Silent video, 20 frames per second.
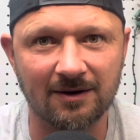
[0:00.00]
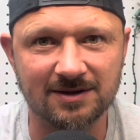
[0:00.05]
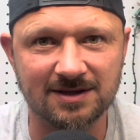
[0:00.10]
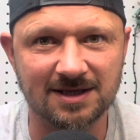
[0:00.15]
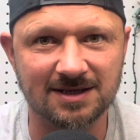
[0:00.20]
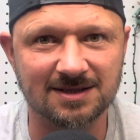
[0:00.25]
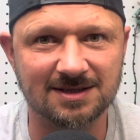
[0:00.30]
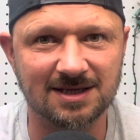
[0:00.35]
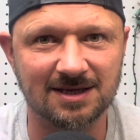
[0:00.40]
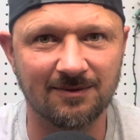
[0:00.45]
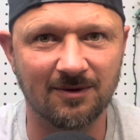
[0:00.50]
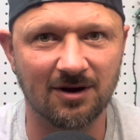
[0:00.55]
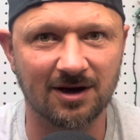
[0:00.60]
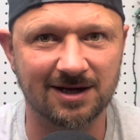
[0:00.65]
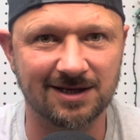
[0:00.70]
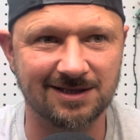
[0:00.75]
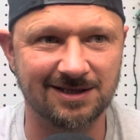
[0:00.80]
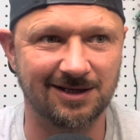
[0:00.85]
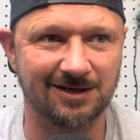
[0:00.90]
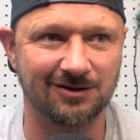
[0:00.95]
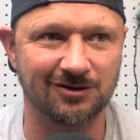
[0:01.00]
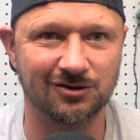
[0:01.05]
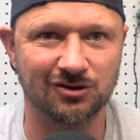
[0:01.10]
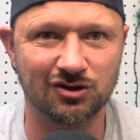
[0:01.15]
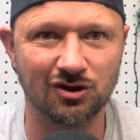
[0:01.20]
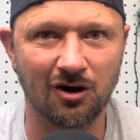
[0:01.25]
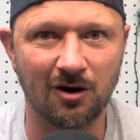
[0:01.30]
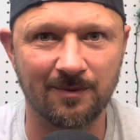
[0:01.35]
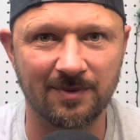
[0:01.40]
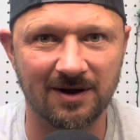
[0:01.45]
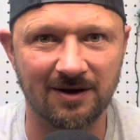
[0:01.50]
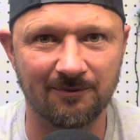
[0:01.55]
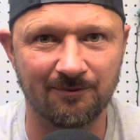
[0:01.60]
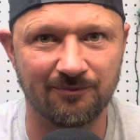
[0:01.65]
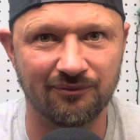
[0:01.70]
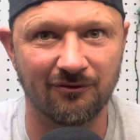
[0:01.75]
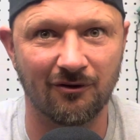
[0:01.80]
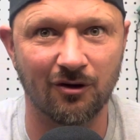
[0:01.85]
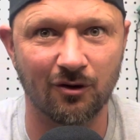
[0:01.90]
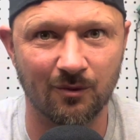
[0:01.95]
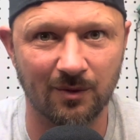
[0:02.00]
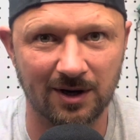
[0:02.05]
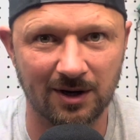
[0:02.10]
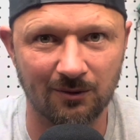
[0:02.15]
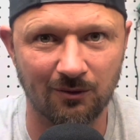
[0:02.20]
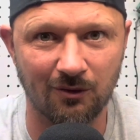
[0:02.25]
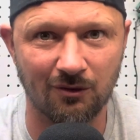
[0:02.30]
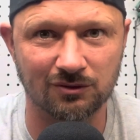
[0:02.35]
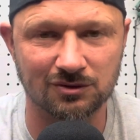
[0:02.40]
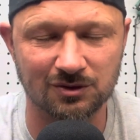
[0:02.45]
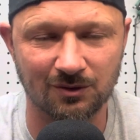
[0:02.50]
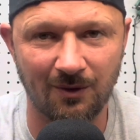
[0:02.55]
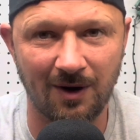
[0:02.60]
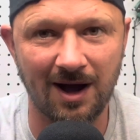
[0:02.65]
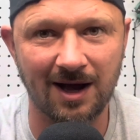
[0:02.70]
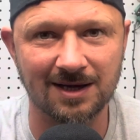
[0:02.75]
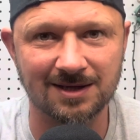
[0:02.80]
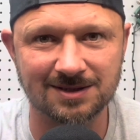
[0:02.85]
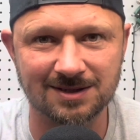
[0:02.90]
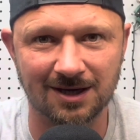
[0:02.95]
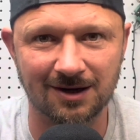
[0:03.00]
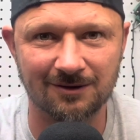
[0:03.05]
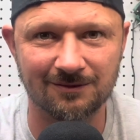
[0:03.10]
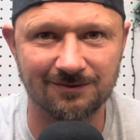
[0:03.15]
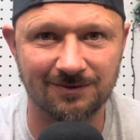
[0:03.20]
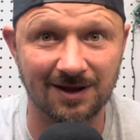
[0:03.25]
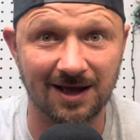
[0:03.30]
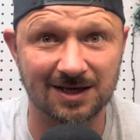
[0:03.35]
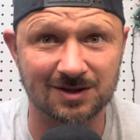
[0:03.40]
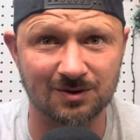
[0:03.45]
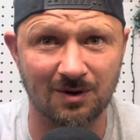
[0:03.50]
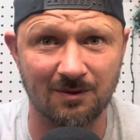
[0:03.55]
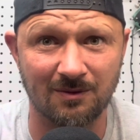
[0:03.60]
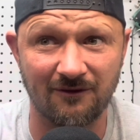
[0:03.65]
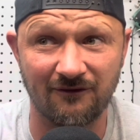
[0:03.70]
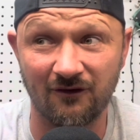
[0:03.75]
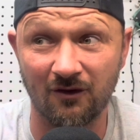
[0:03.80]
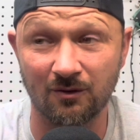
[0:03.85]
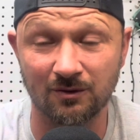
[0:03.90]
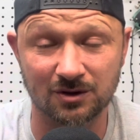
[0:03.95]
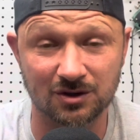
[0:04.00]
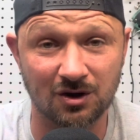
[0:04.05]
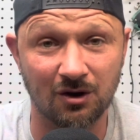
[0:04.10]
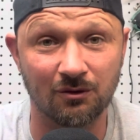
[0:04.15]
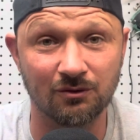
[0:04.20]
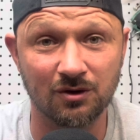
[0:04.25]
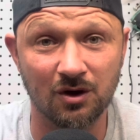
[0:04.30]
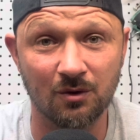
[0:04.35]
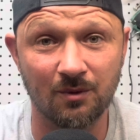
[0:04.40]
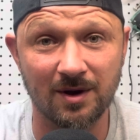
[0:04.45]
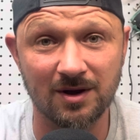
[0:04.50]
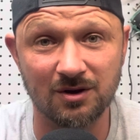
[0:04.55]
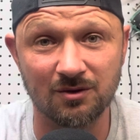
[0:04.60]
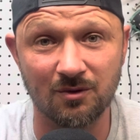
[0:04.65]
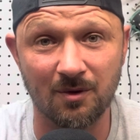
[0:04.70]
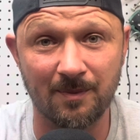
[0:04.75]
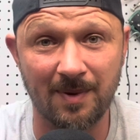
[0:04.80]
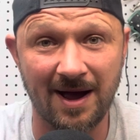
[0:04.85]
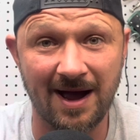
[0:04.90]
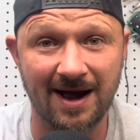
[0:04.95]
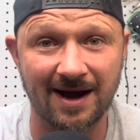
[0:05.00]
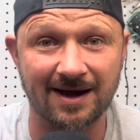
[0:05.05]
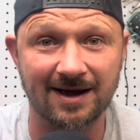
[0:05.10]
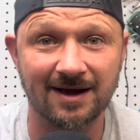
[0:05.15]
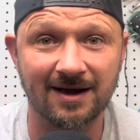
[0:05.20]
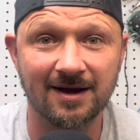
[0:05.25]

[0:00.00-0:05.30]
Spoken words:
He didn't seem like he did a good job. It broke when he walked away, so that's why we thought we'd call you when you were back.